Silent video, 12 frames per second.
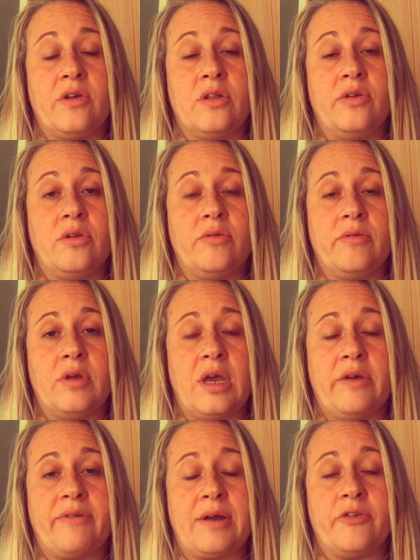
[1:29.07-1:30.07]
including
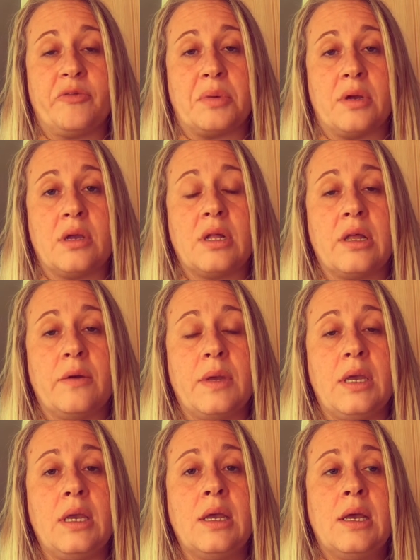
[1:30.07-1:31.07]
Flowers by
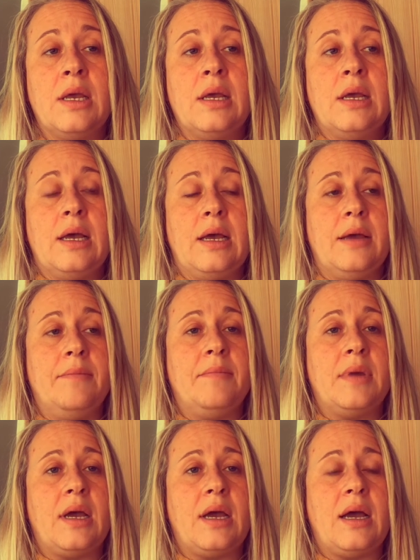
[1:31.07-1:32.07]
Chloe. And